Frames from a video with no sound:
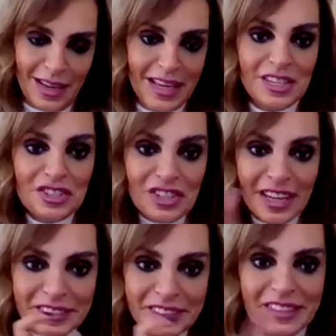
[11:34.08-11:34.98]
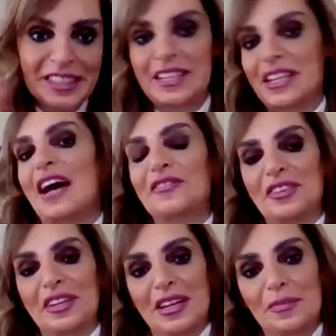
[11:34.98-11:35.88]
each country in
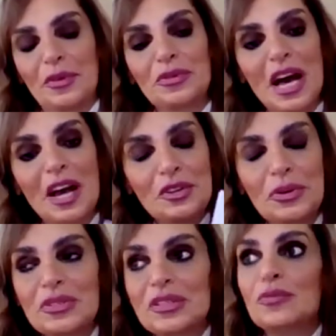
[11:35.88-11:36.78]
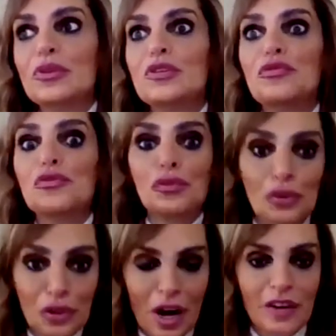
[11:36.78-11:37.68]
Africa, because I know that we're
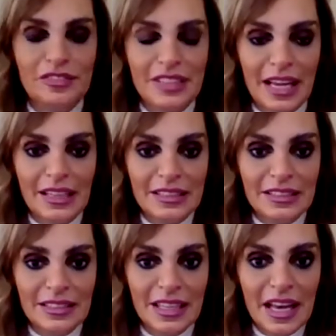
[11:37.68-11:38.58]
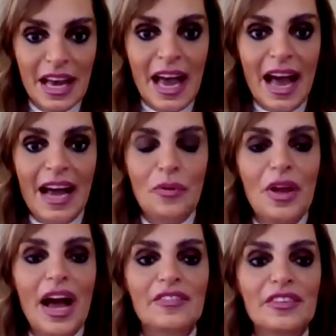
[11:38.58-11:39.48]
full of talent and we
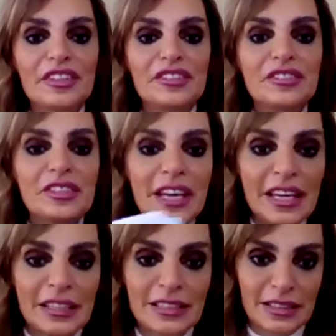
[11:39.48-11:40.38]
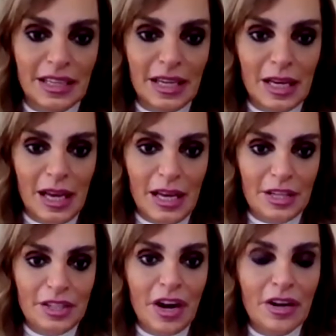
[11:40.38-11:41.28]
have great
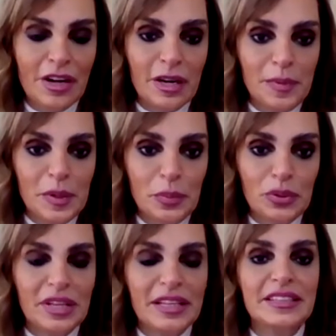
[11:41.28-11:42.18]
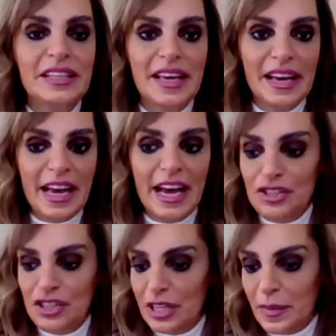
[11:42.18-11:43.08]
young people that they can
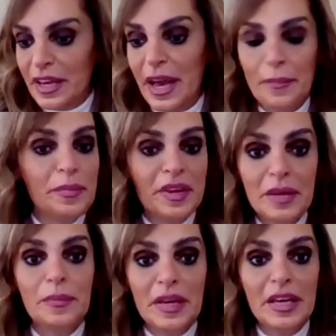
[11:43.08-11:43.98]
actually make a big